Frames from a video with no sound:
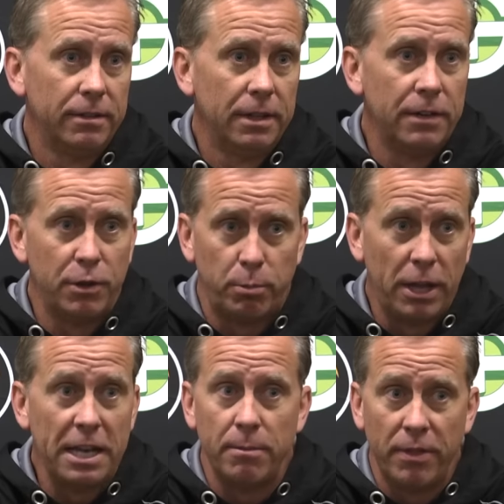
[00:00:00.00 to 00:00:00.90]
And if you
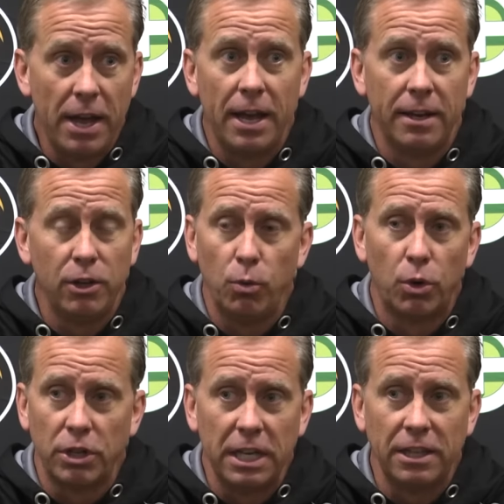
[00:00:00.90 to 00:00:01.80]
played them then, you
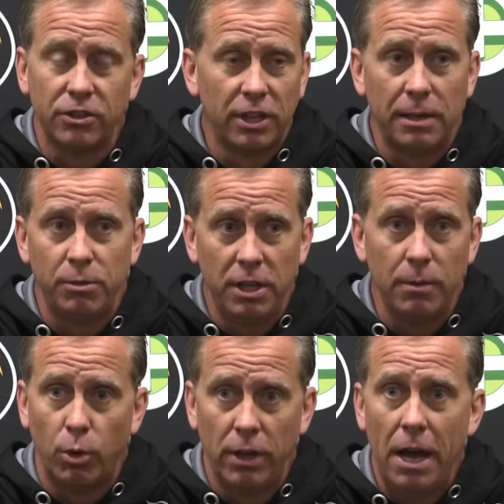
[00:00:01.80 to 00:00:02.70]
weren't getting the same
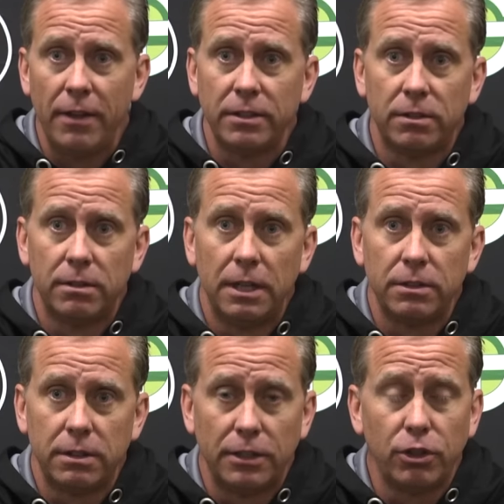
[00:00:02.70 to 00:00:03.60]
team. Well, now that,
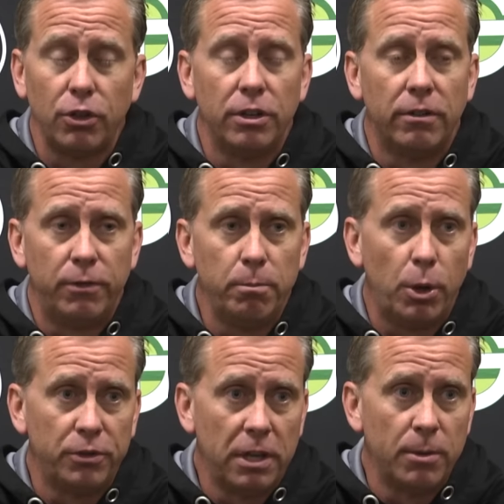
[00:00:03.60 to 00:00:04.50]
that's, that's a good enough
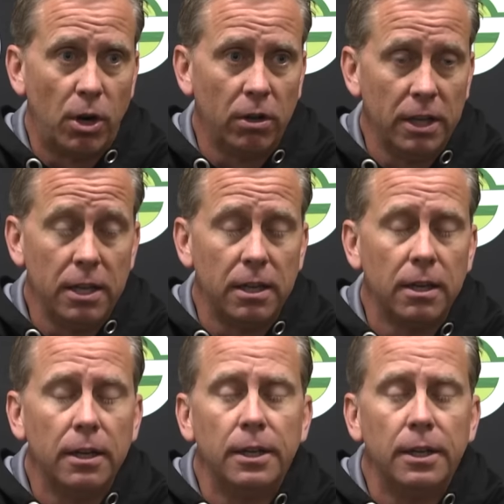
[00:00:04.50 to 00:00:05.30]
football team in our league.